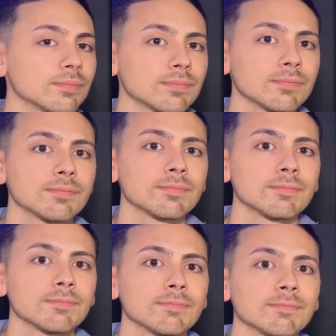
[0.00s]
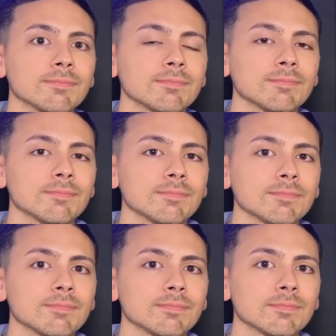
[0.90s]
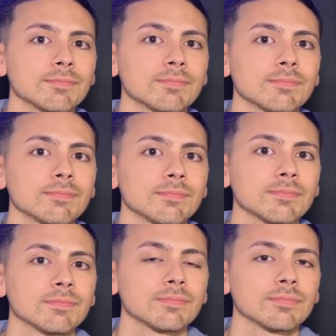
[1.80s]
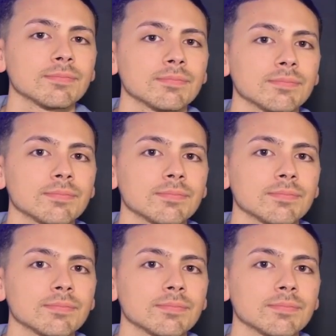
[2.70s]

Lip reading: The person shown says nothing.